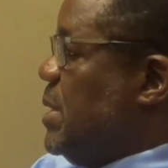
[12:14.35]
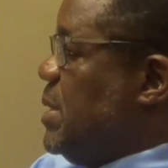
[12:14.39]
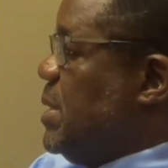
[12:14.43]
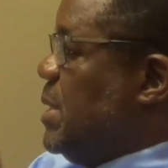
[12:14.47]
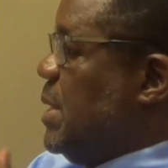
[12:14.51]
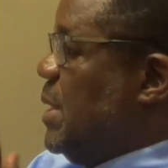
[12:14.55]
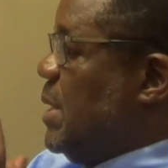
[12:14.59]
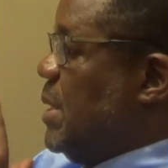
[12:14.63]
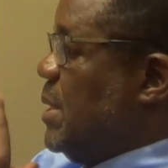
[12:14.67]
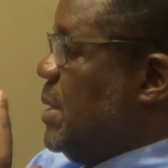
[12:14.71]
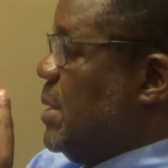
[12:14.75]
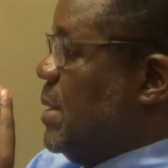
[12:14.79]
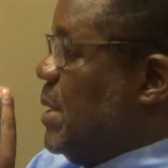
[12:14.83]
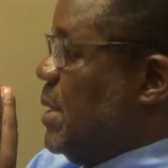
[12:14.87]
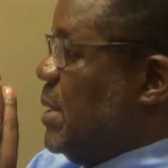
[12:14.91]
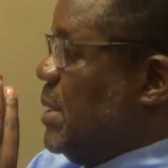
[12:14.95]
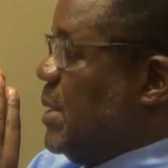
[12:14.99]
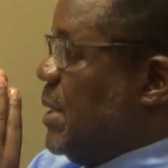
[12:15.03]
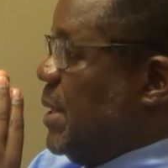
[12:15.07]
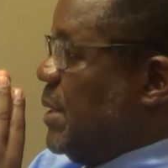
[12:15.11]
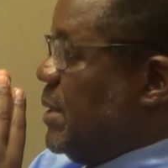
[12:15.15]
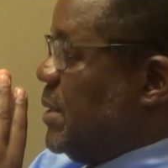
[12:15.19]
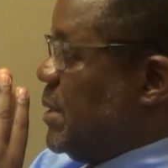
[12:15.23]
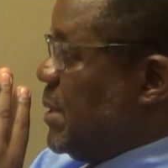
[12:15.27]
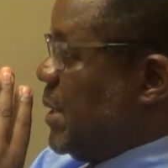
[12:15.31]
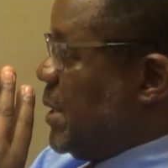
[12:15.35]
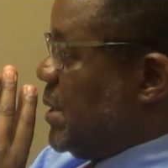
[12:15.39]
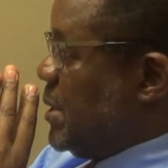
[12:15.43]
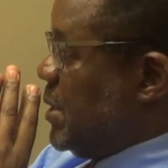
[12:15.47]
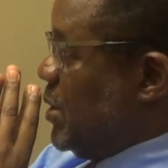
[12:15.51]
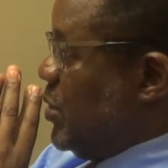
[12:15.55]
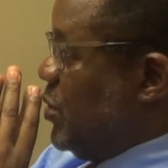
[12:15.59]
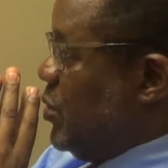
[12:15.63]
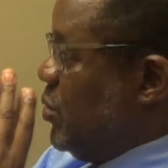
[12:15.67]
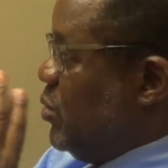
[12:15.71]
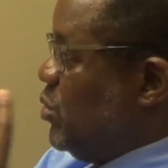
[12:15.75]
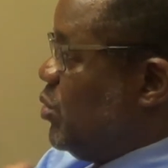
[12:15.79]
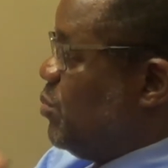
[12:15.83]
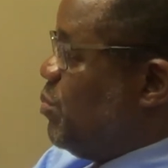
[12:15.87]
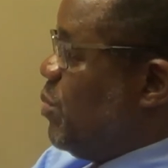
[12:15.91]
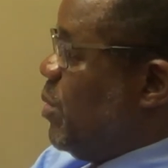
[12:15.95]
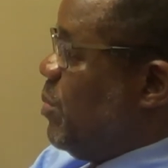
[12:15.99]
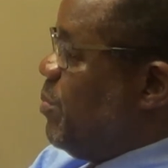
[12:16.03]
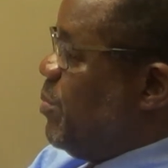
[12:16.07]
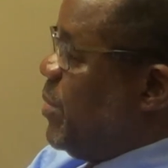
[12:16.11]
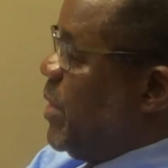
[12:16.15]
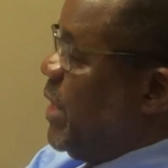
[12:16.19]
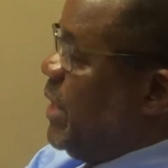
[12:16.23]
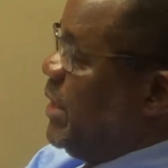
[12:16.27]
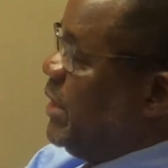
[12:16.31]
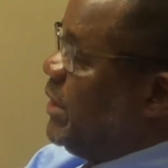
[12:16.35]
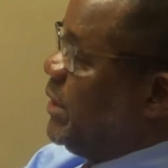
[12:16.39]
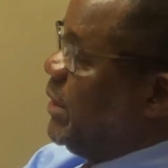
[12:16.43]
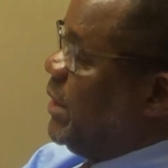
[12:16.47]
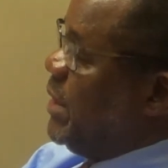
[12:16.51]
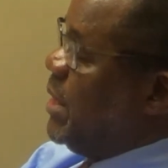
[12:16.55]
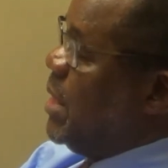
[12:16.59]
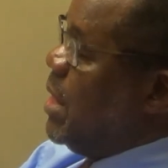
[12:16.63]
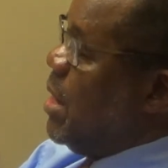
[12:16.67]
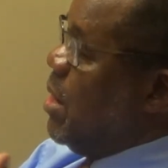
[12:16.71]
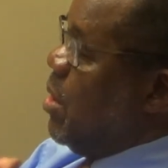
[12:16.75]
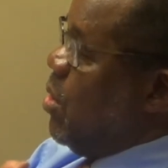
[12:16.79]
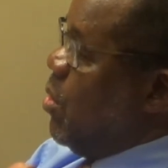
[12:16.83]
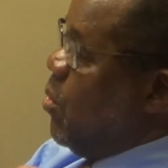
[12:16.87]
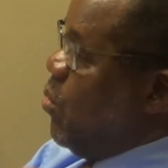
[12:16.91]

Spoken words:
there's such a huge population.